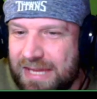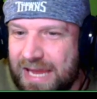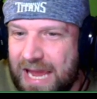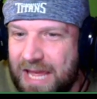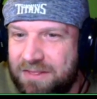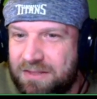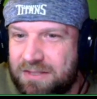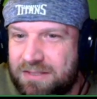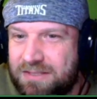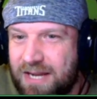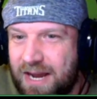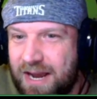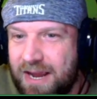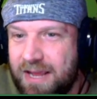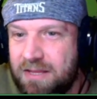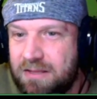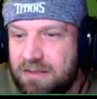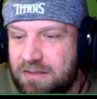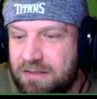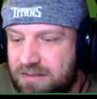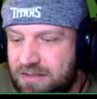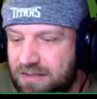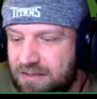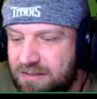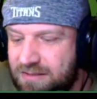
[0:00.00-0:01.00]
and the
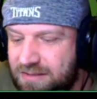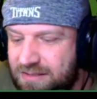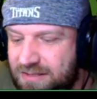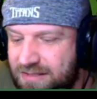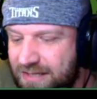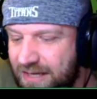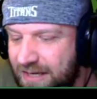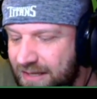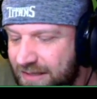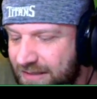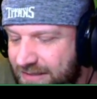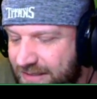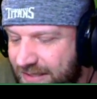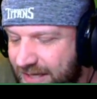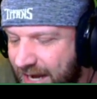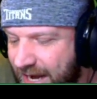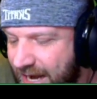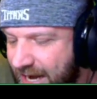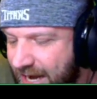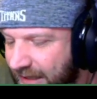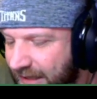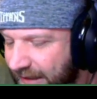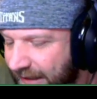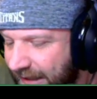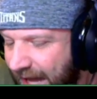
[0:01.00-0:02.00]
Titans, since
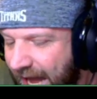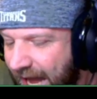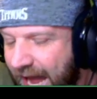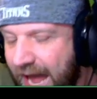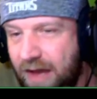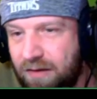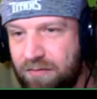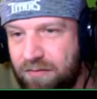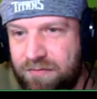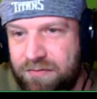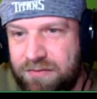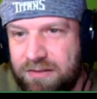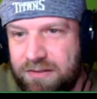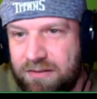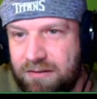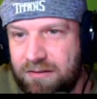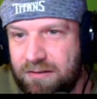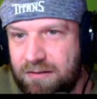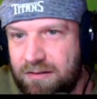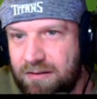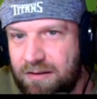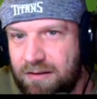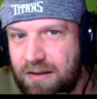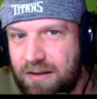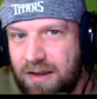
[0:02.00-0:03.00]
he left,
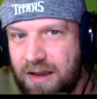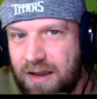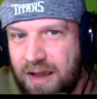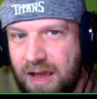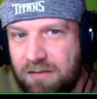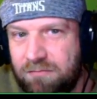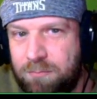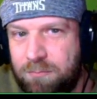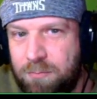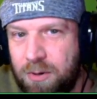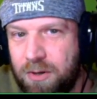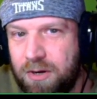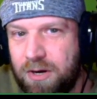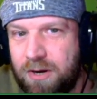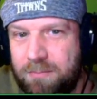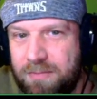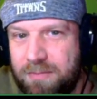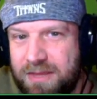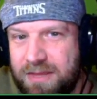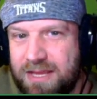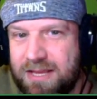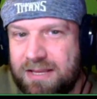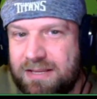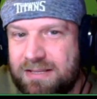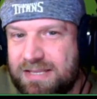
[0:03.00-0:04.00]
have put up
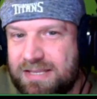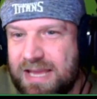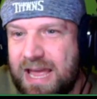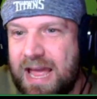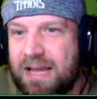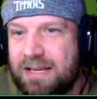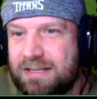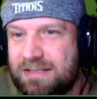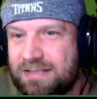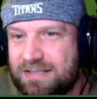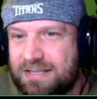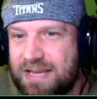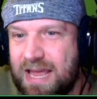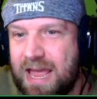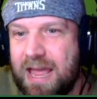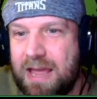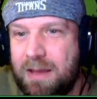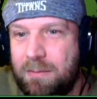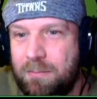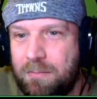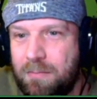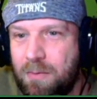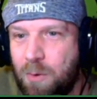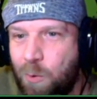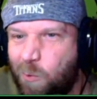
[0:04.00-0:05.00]
the exact
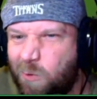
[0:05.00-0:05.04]
same.